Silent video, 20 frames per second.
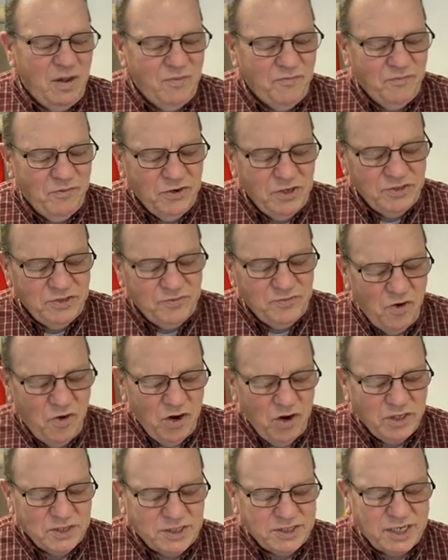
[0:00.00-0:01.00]
Verse
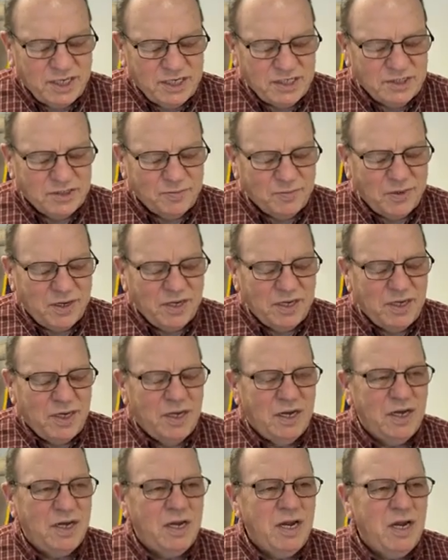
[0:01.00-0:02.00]
4 says, but
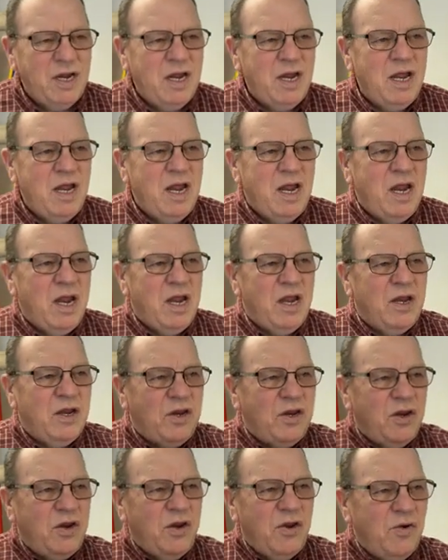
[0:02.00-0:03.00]

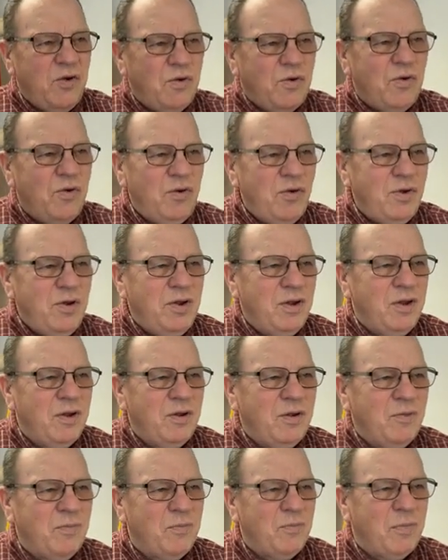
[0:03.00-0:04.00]
you
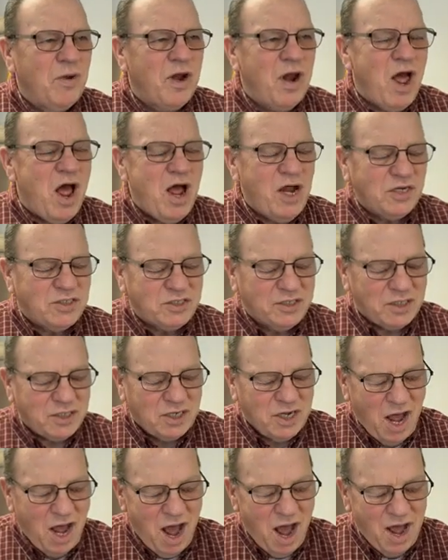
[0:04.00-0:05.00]
belong to
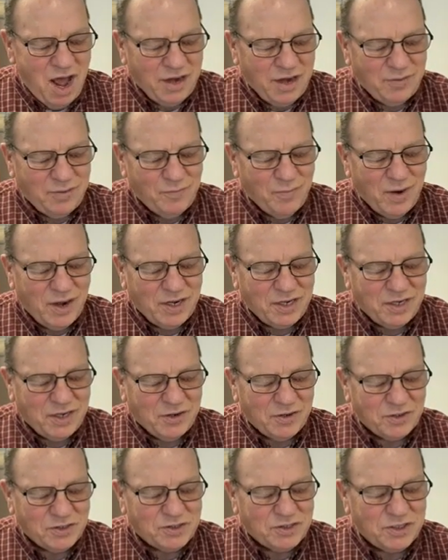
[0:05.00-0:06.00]
God, my
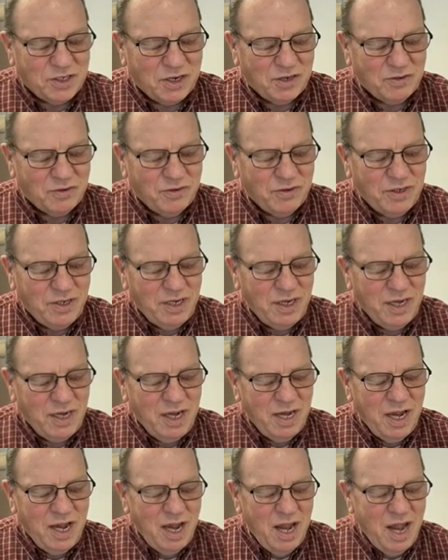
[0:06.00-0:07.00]
dear children,
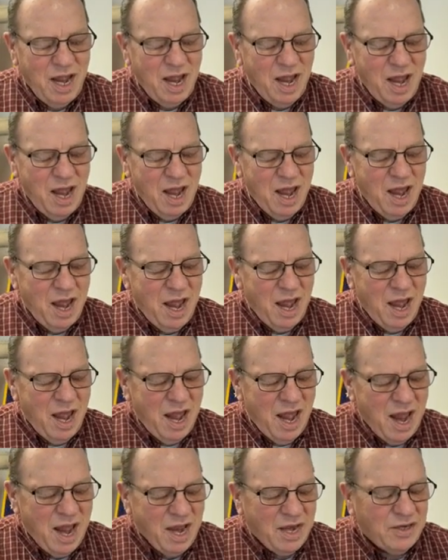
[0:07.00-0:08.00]

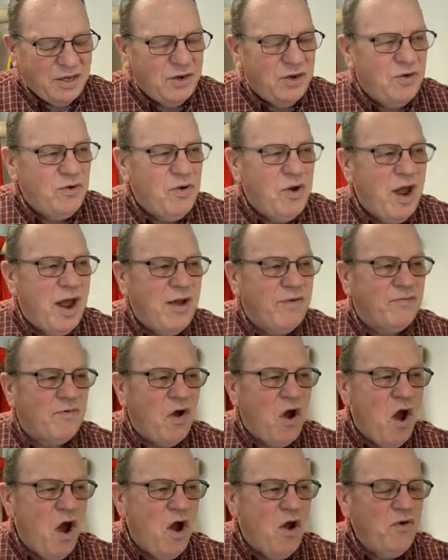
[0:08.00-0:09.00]
and you have
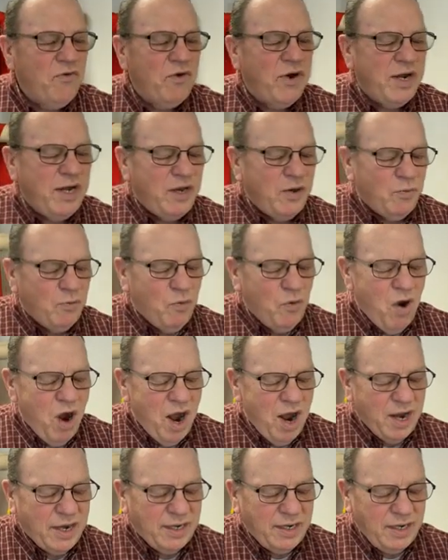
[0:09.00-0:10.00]
already
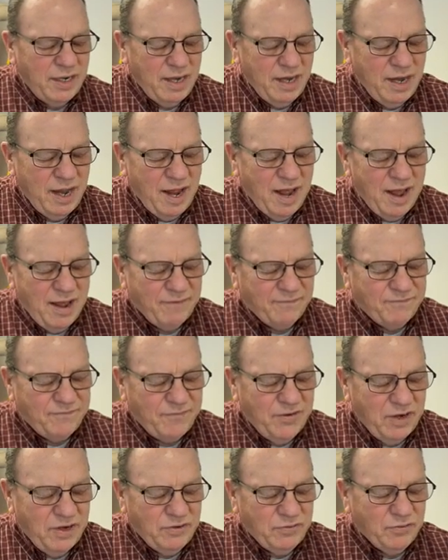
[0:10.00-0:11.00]
won a
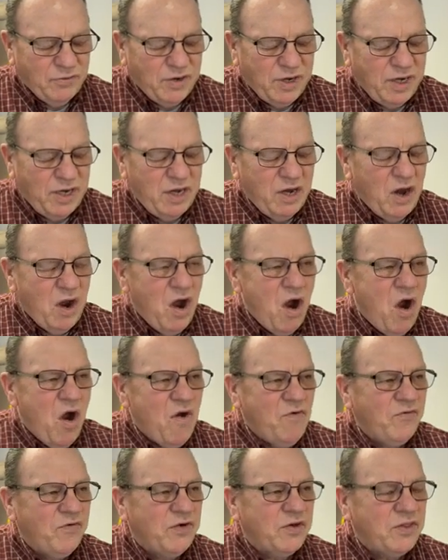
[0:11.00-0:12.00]
victory
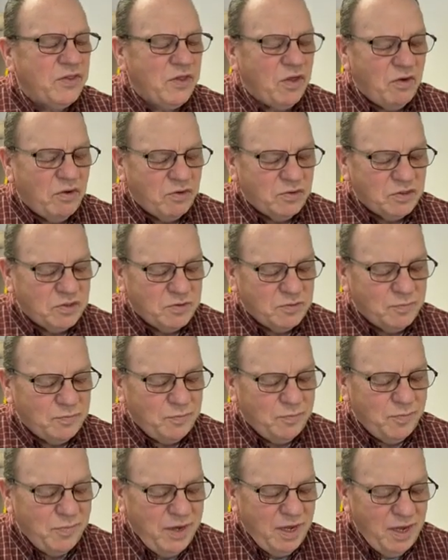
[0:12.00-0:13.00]
over those
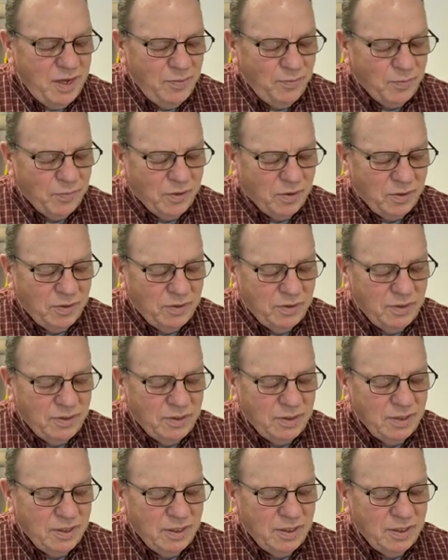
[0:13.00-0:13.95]
people.